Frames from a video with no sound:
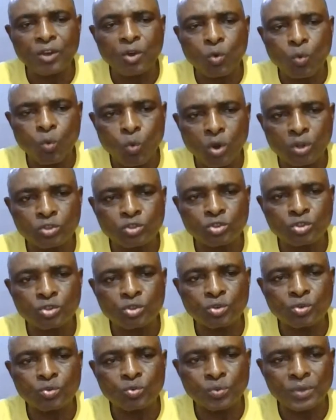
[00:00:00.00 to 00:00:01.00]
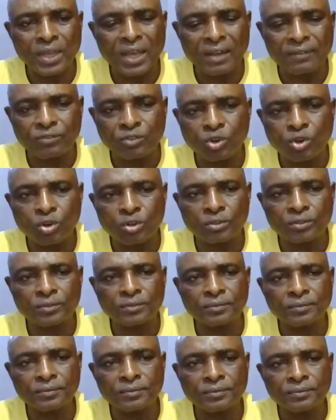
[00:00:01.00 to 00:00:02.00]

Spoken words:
what we have done.